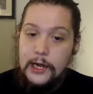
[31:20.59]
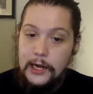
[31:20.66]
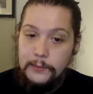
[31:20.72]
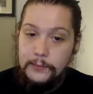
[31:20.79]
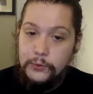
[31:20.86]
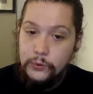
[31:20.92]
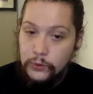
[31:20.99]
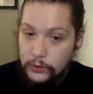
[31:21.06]

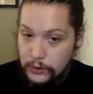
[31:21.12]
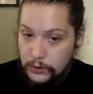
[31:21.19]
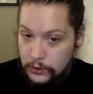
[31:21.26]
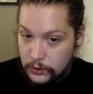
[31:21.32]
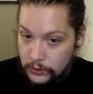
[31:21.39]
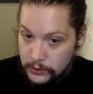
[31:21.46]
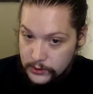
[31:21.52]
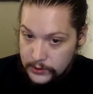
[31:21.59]
Abul
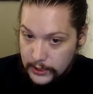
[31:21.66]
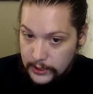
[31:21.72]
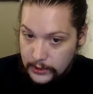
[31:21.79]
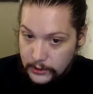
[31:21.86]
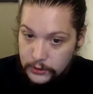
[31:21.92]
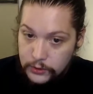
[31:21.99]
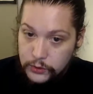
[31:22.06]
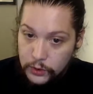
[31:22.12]

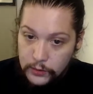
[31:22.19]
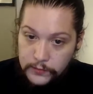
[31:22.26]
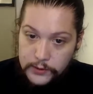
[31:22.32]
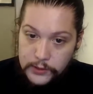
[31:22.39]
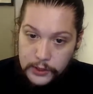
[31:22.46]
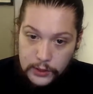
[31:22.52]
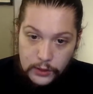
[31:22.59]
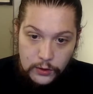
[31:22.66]
Kharazan drove
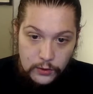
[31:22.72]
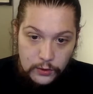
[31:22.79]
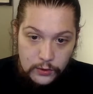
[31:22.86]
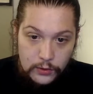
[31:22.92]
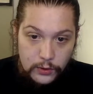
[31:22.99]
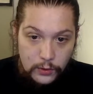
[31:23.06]
his huge